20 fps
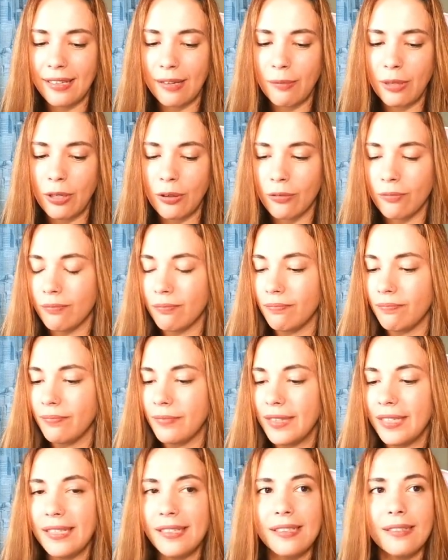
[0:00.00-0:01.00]
I mean, or
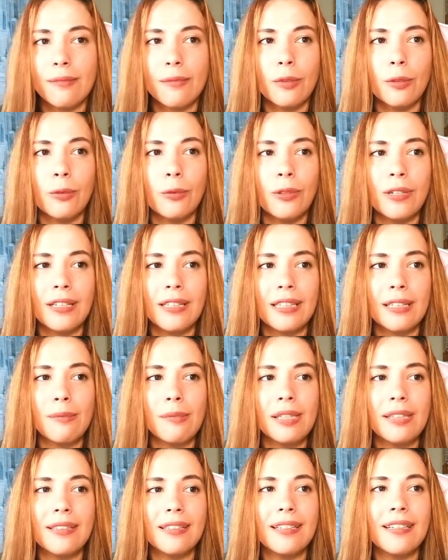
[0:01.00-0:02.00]
at least good in
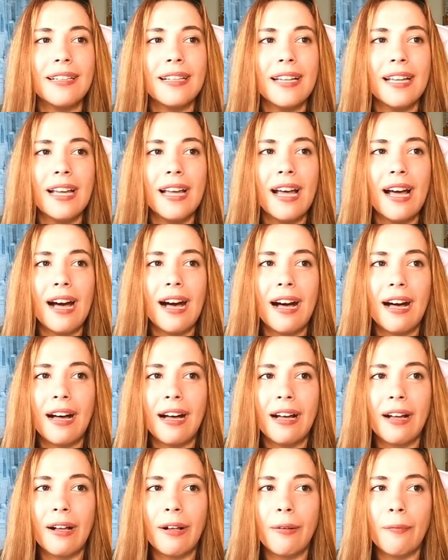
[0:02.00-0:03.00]
limited.
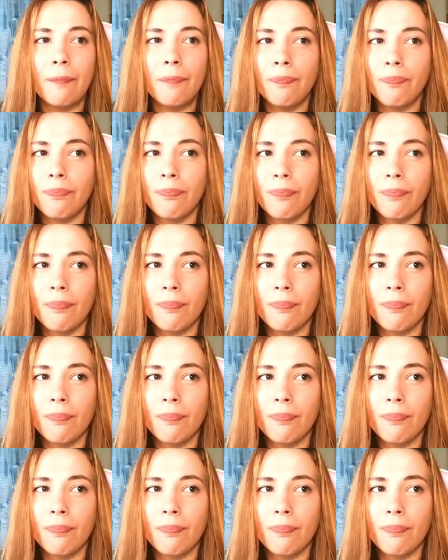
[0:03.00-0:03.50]
Yeah,